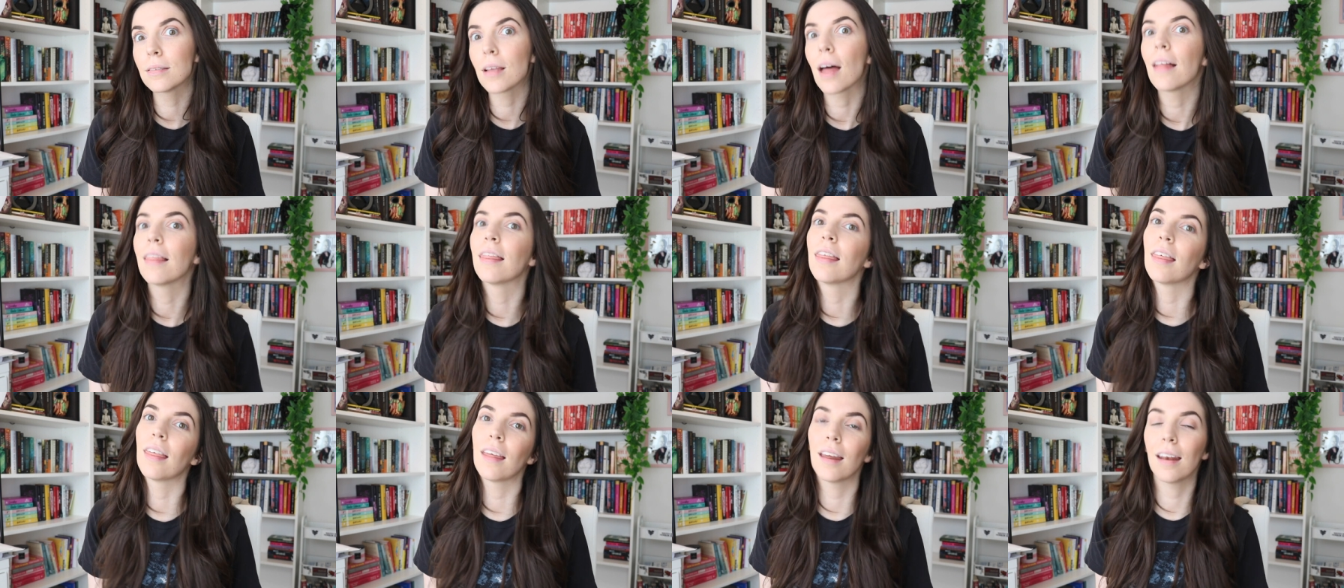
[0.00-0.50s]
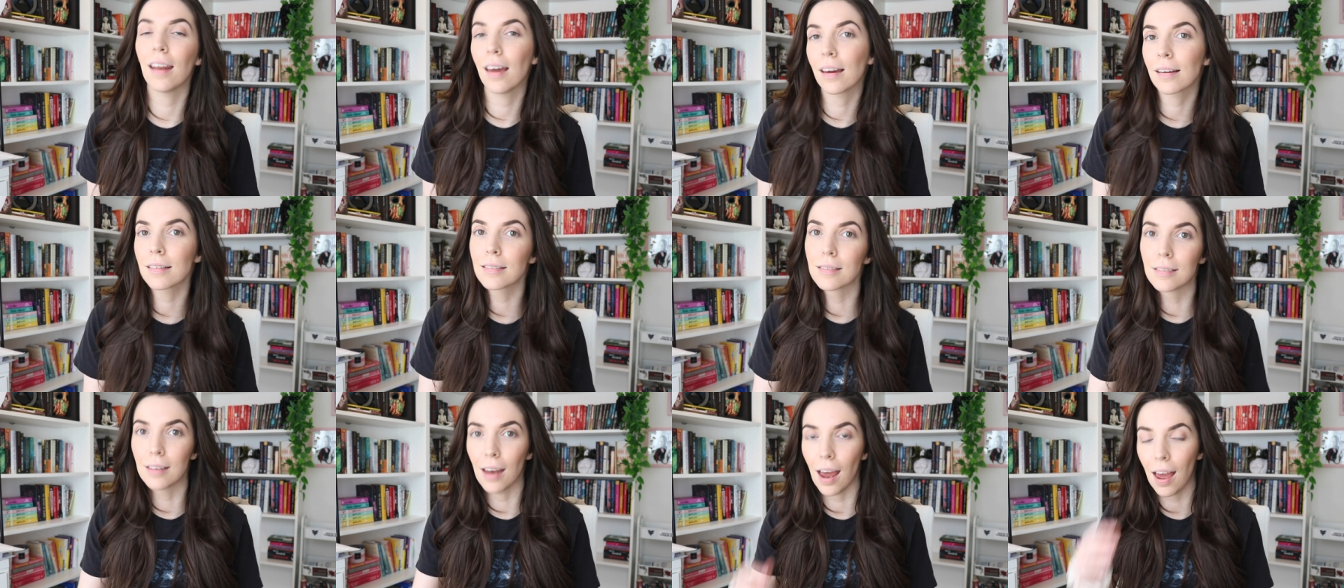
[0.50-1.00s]
the
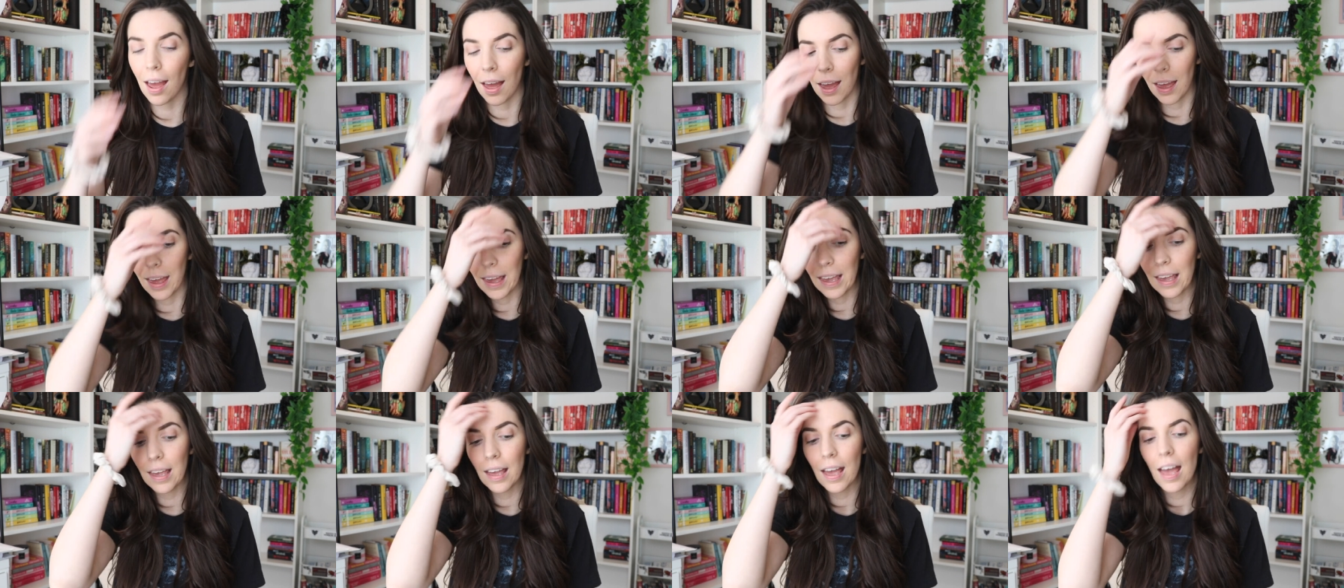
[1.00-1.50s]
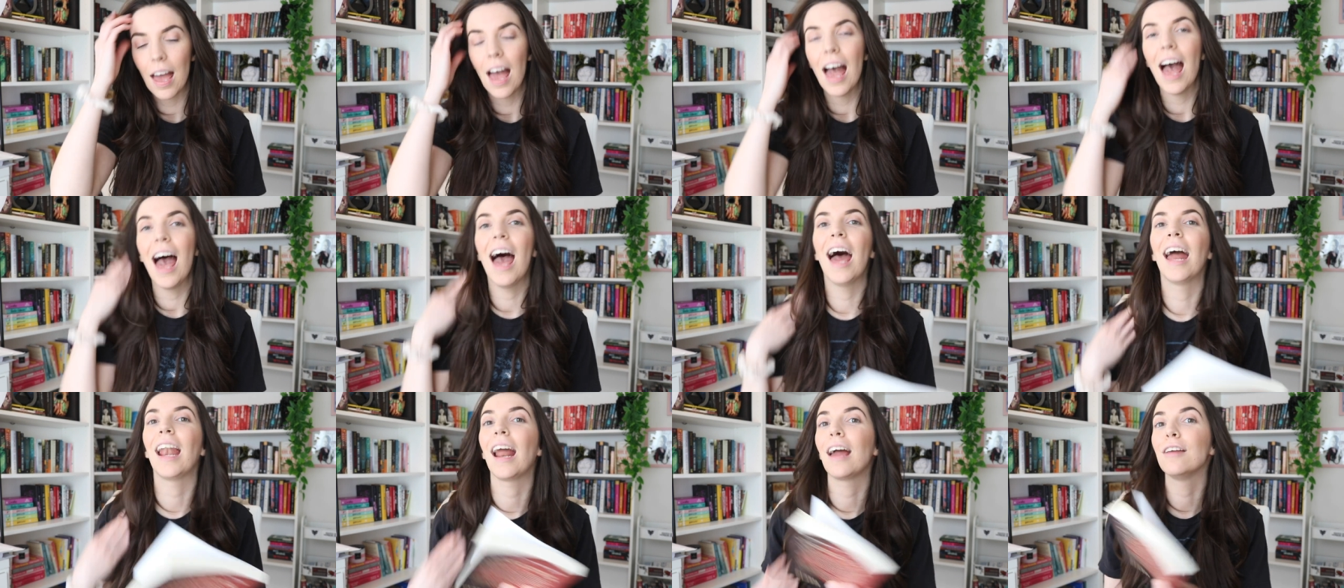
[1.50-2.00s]
next day,
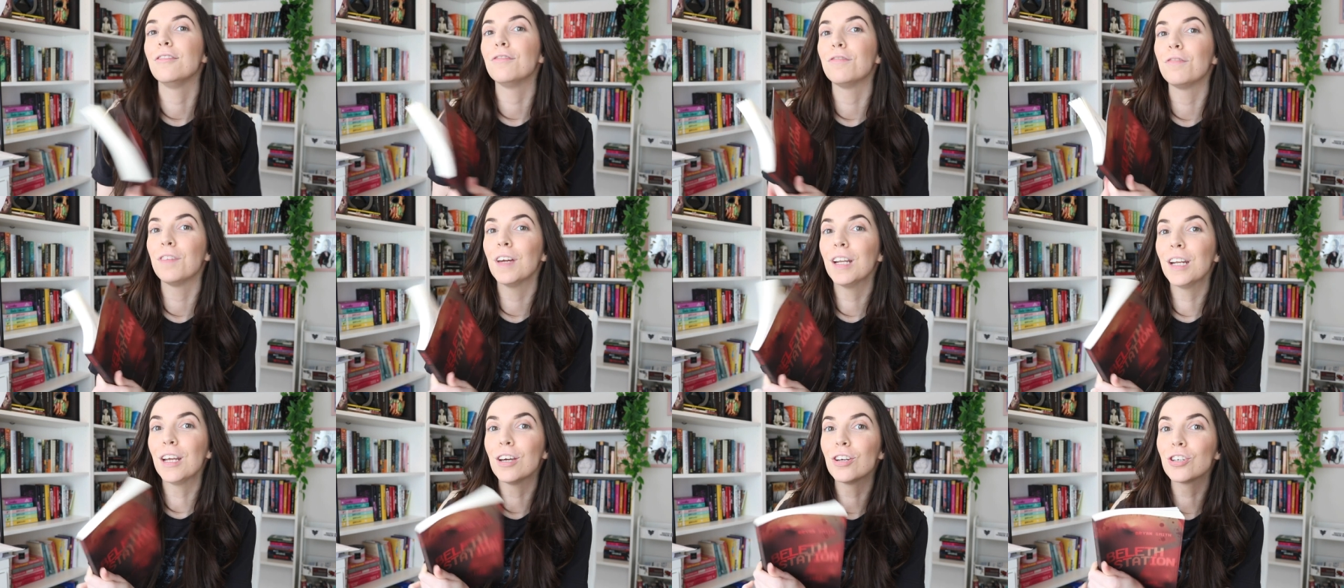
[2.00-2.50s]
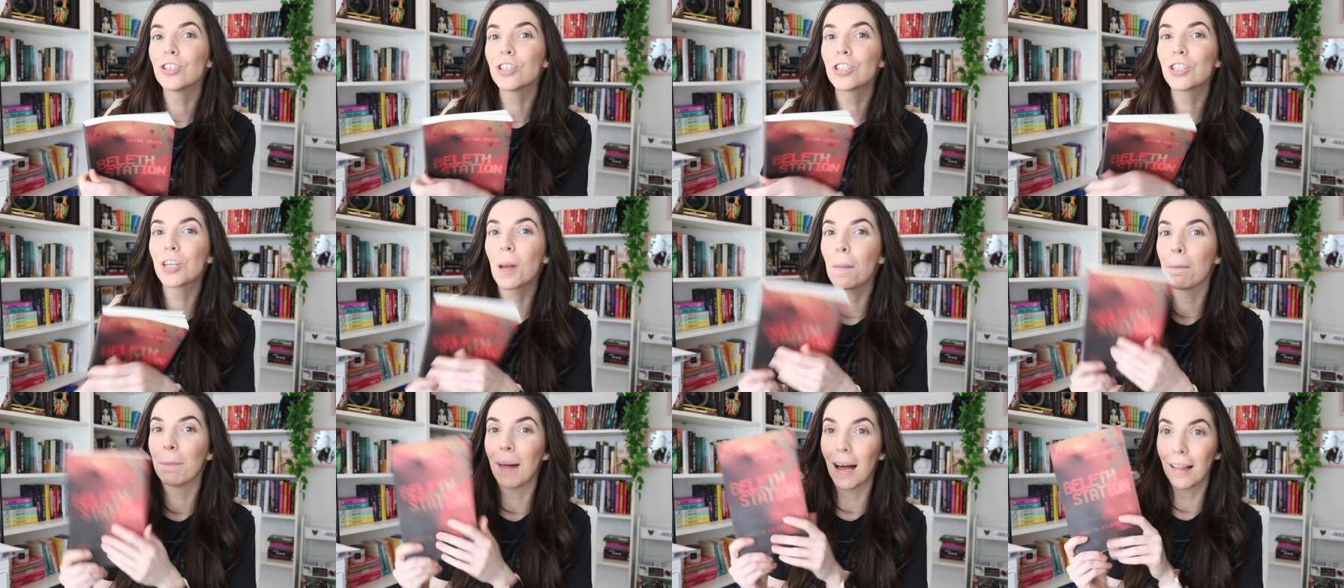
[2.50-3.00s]
and I finished
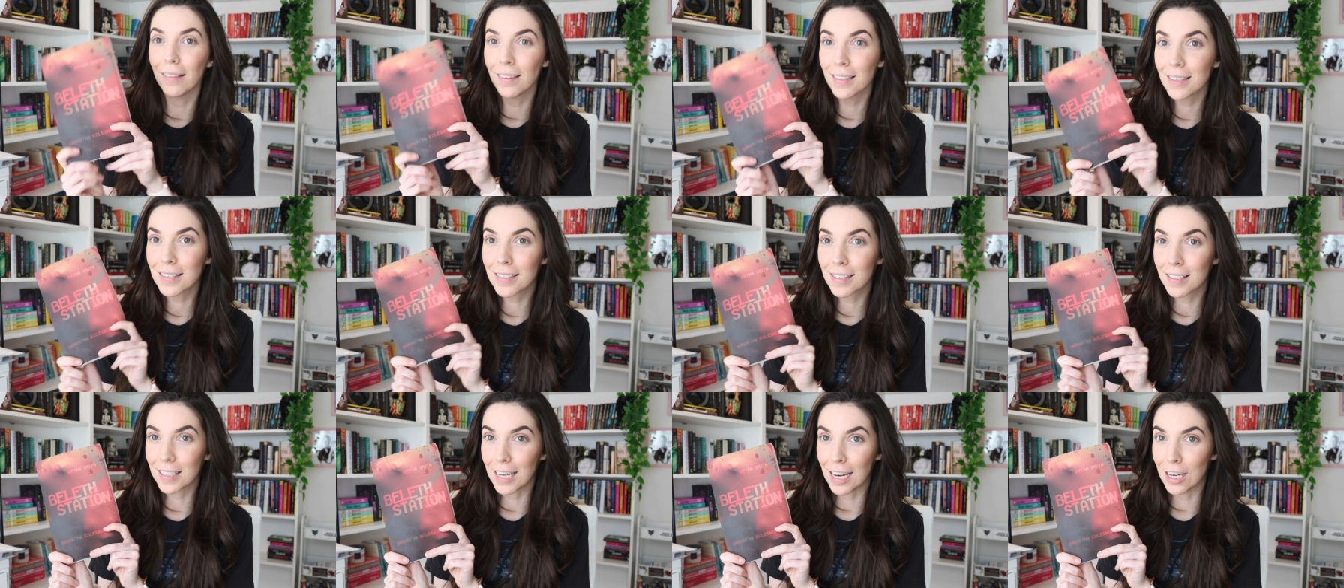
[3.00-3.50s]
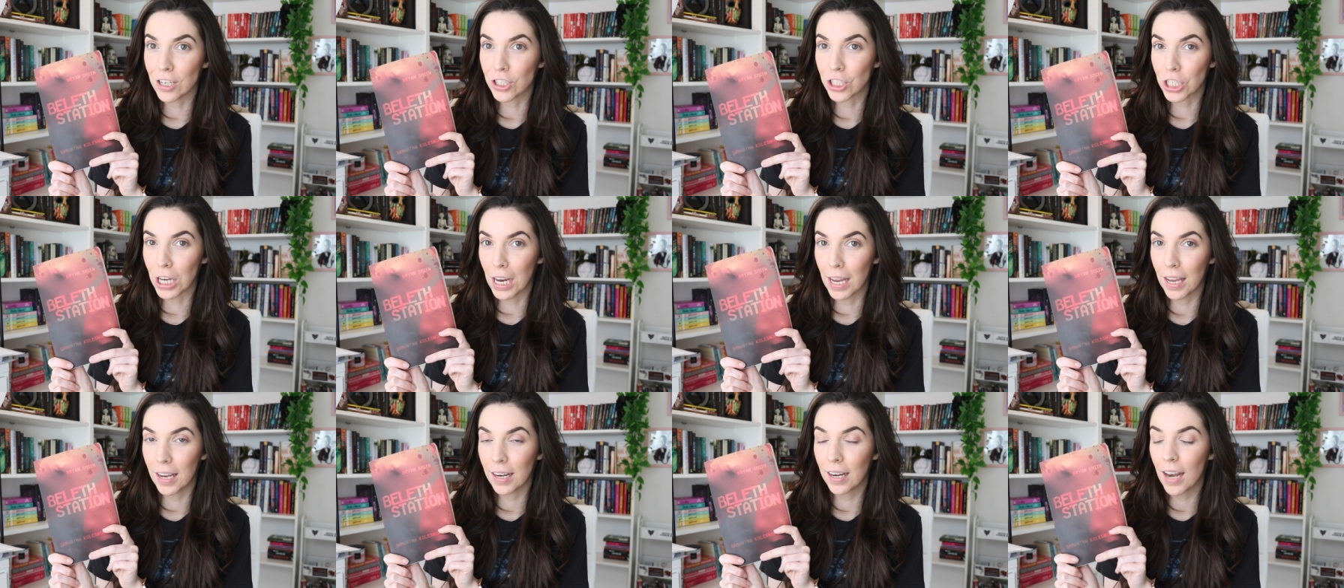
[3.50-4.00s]
Beleth
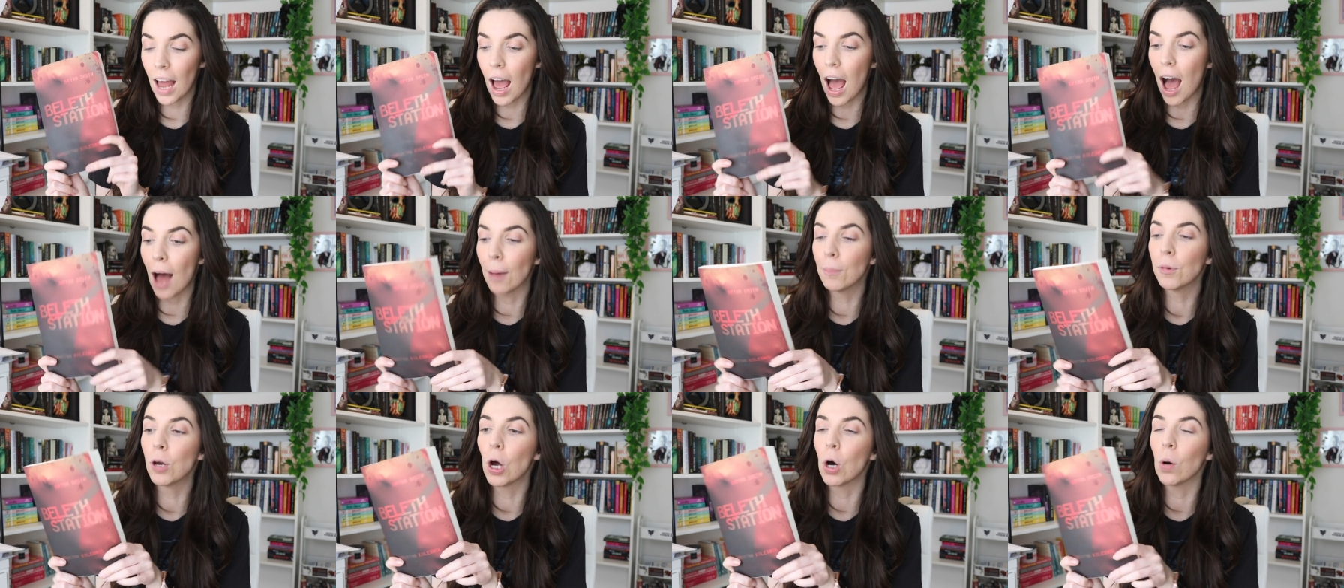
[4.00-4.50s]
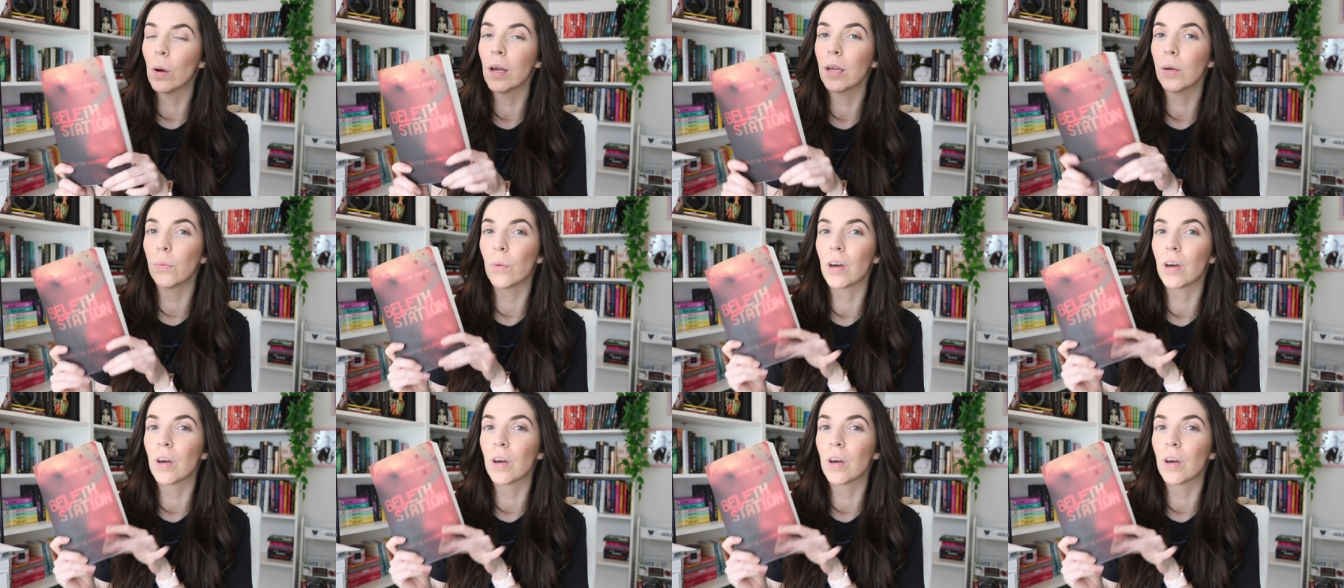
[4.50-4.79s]
Station. I'm going